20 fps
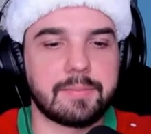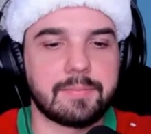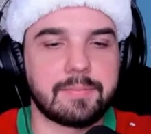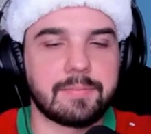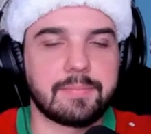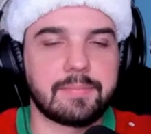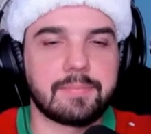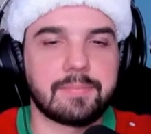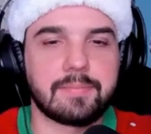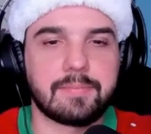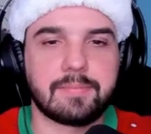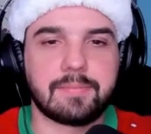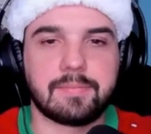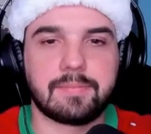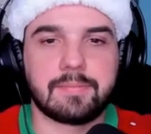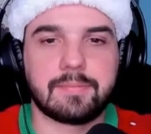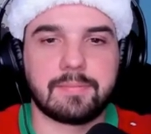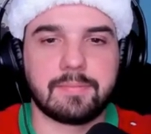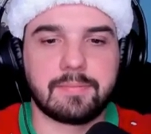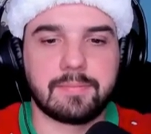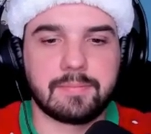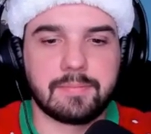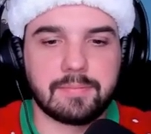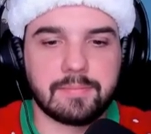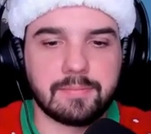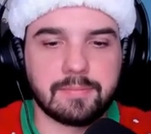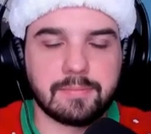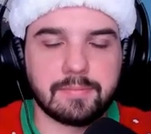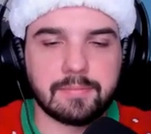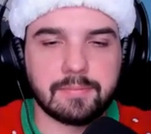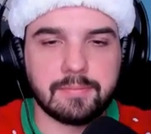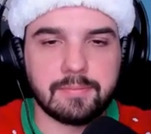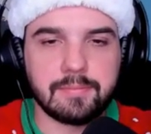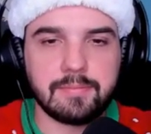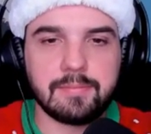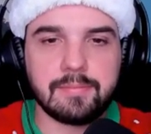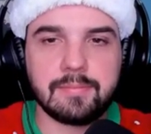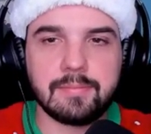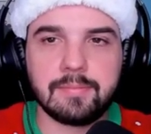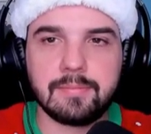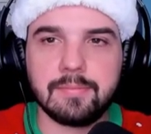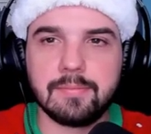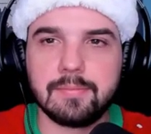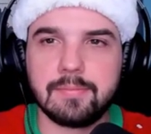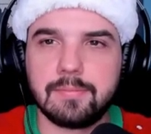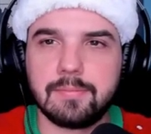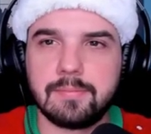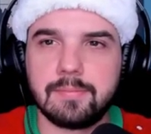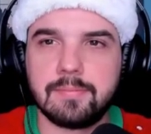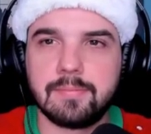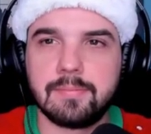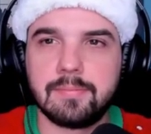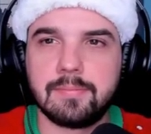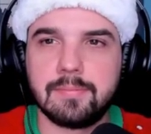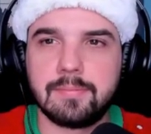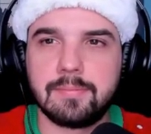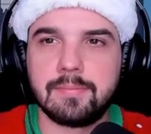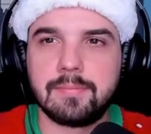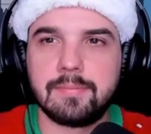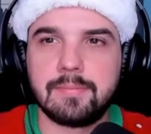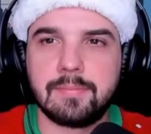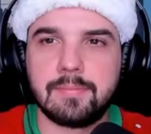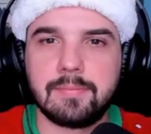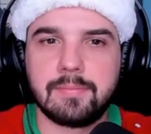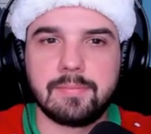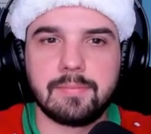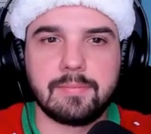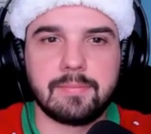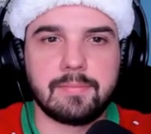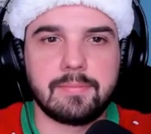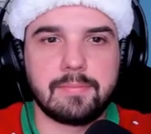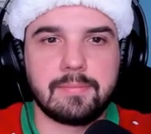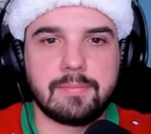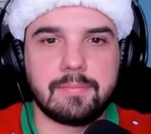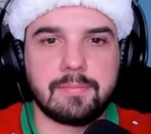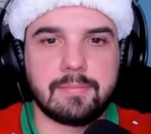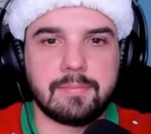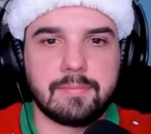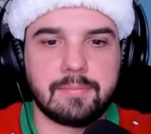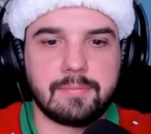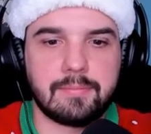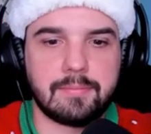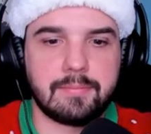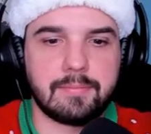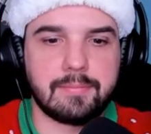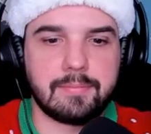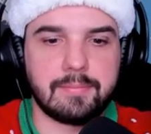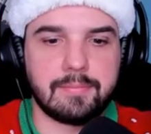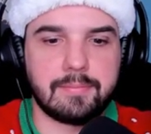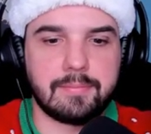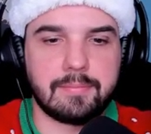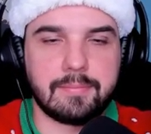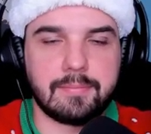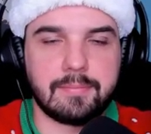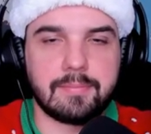(not speaking)